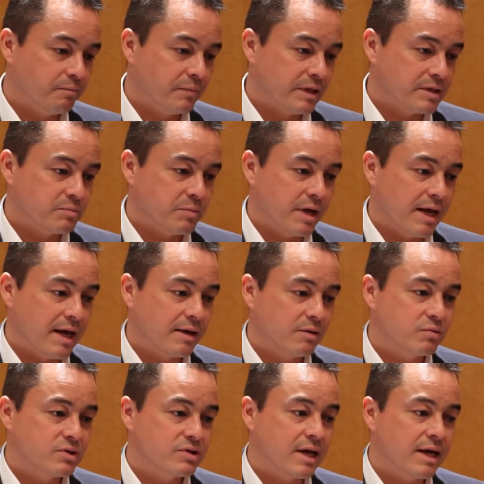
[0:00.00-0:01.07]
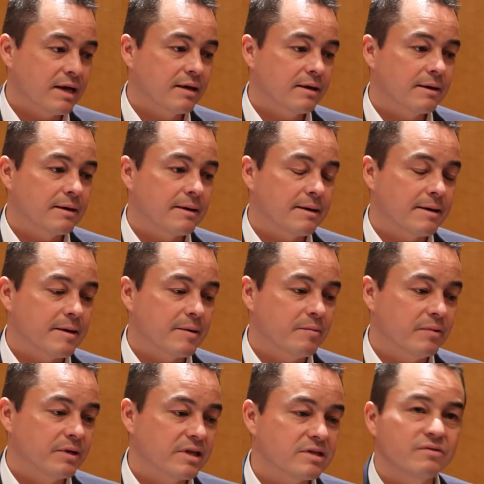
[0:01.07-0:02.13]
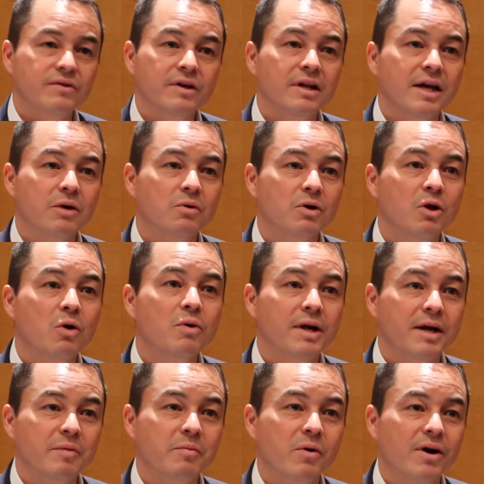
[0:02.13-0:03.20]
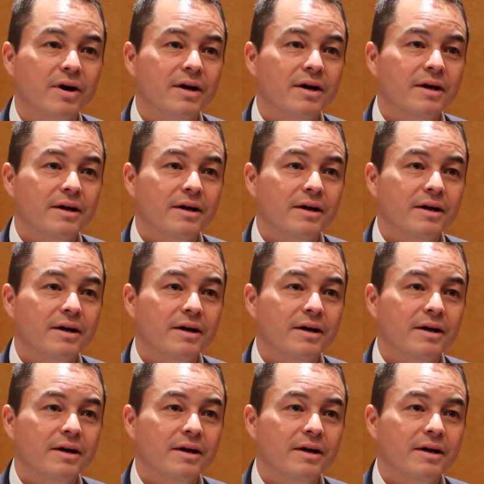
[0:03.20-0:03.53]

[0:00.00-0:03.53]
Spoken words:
as my aunt was saying, it doesn't feel like we're alone anymore.